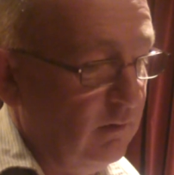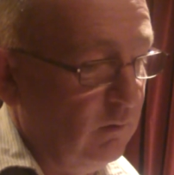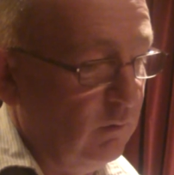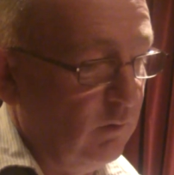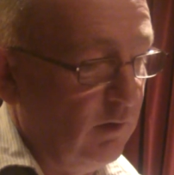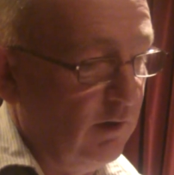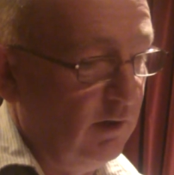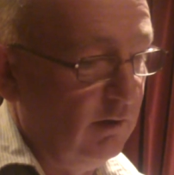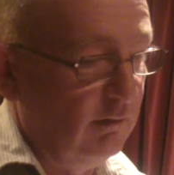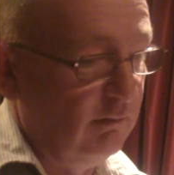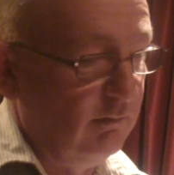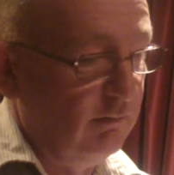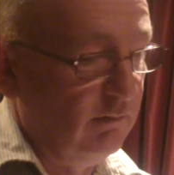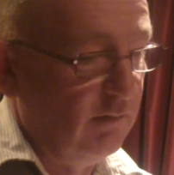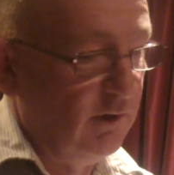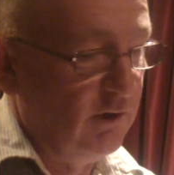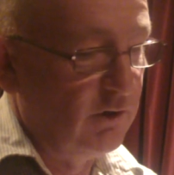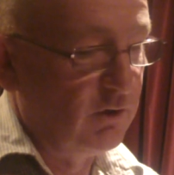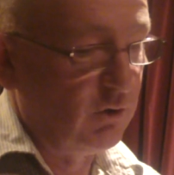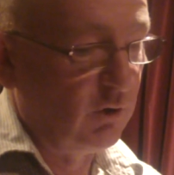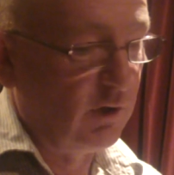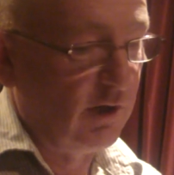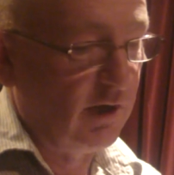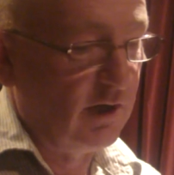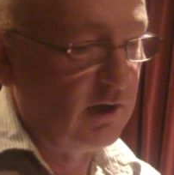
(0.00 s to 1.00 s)
Well, he
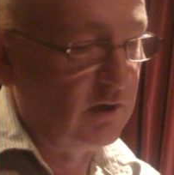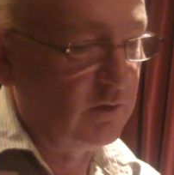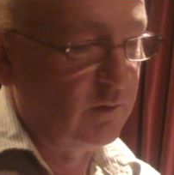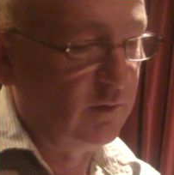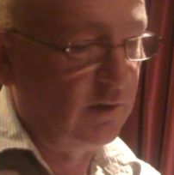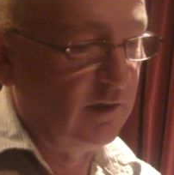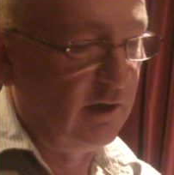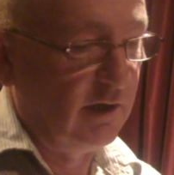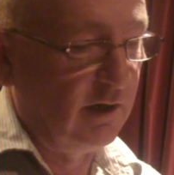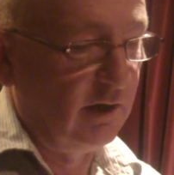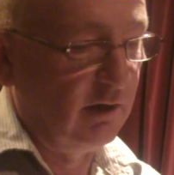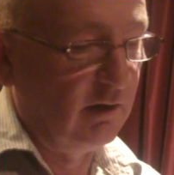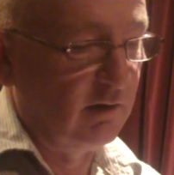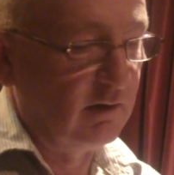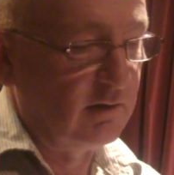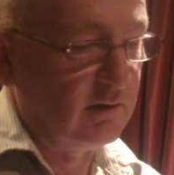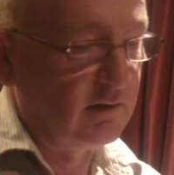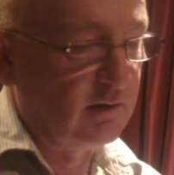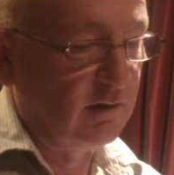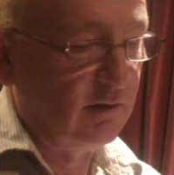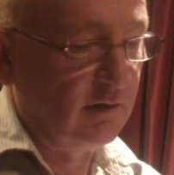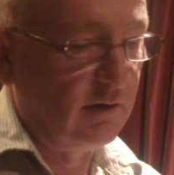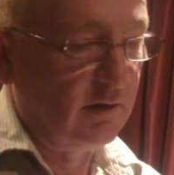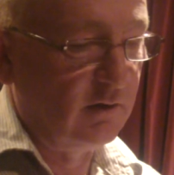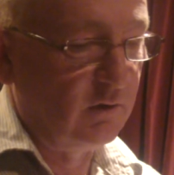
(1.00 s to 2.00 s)
shook hands with the
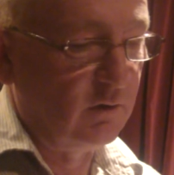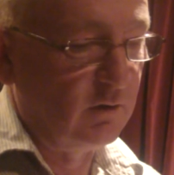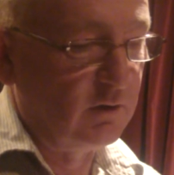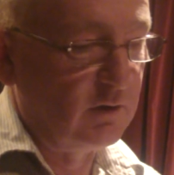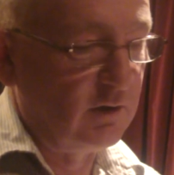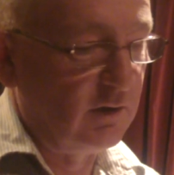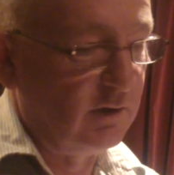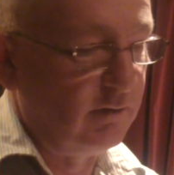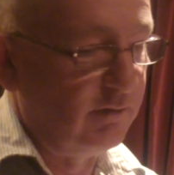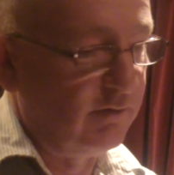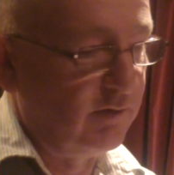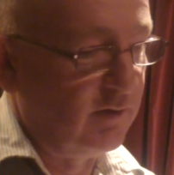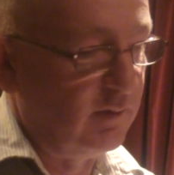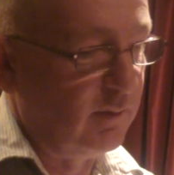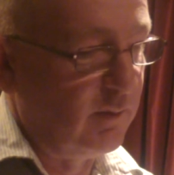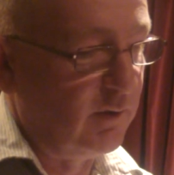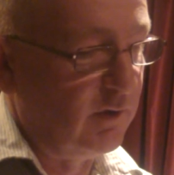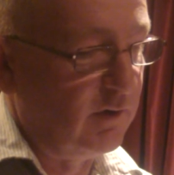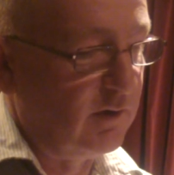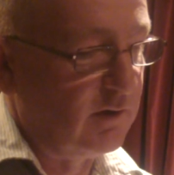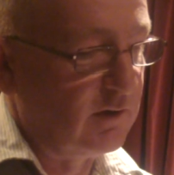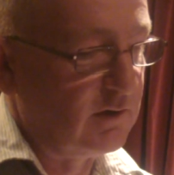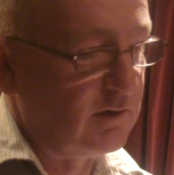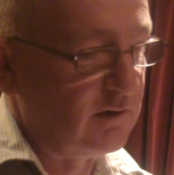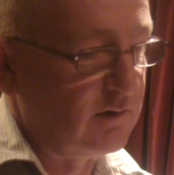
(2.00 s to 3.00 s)
girls and he had no time for the
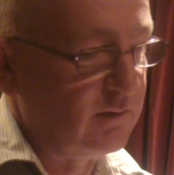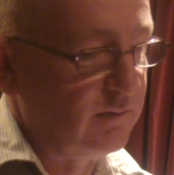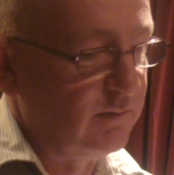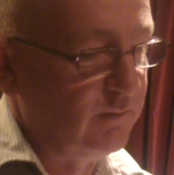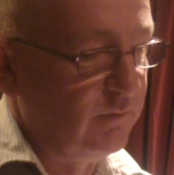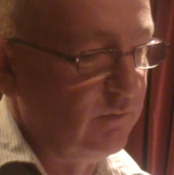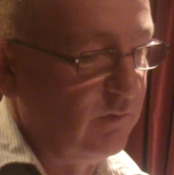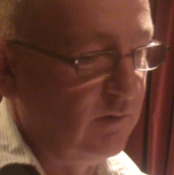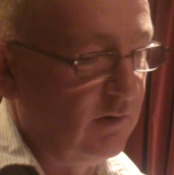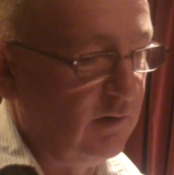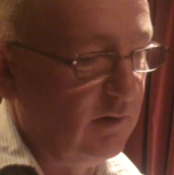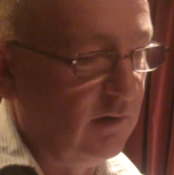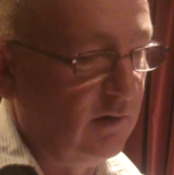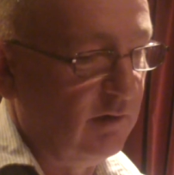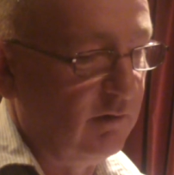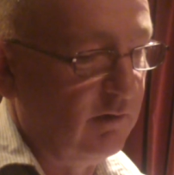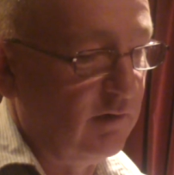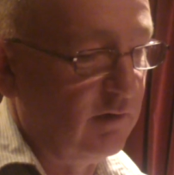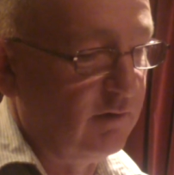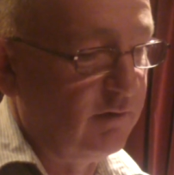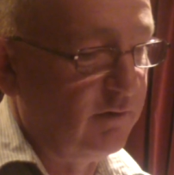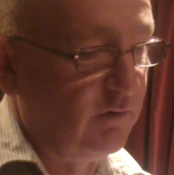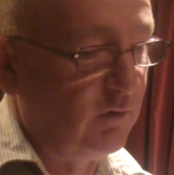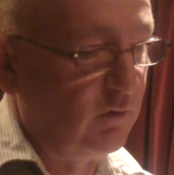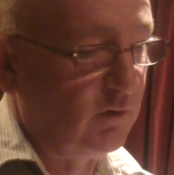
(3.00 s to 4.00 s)
boys, and even
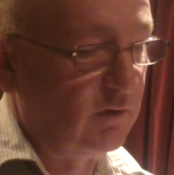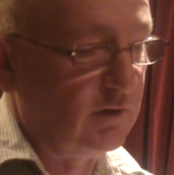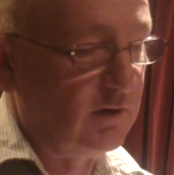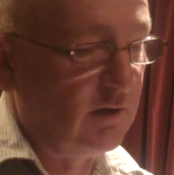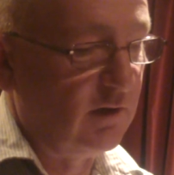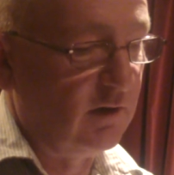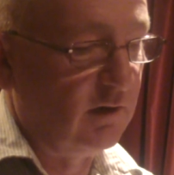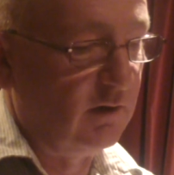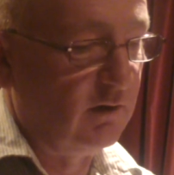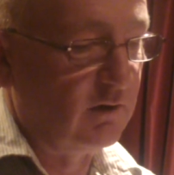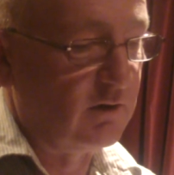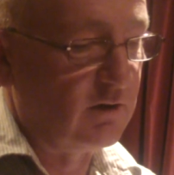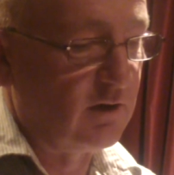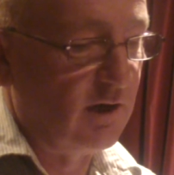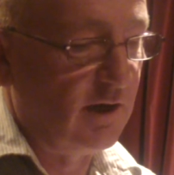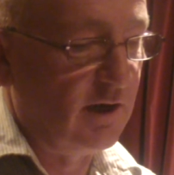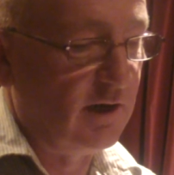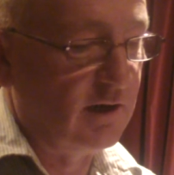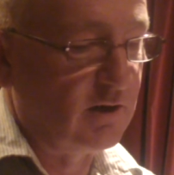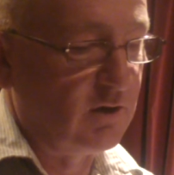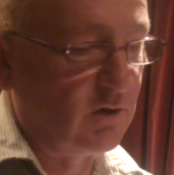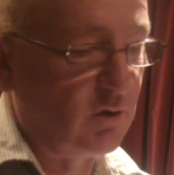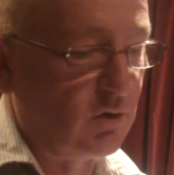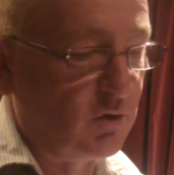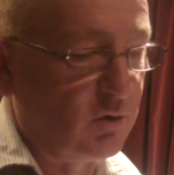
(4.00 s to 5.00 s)
at 14, us
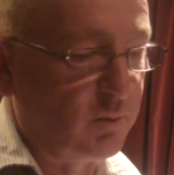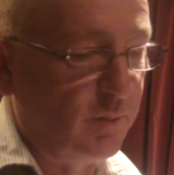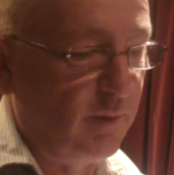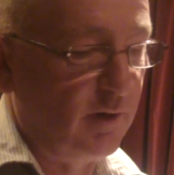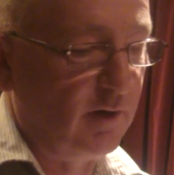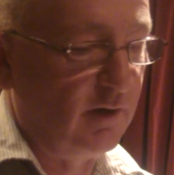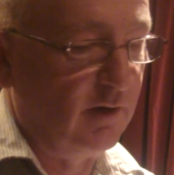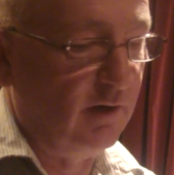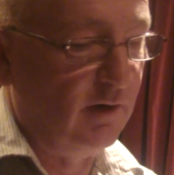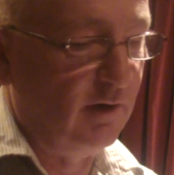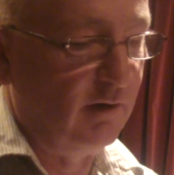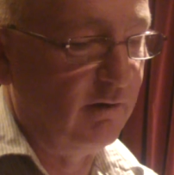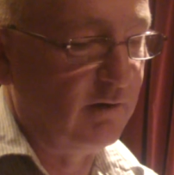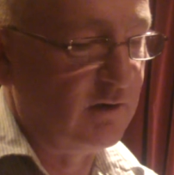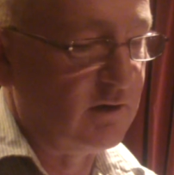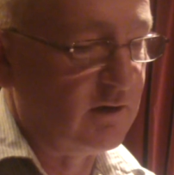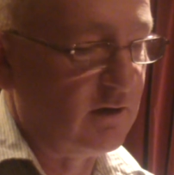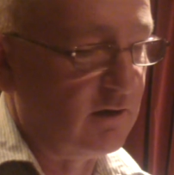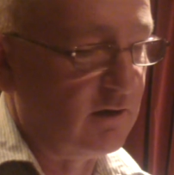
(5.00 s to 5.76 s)
lads could spot all of his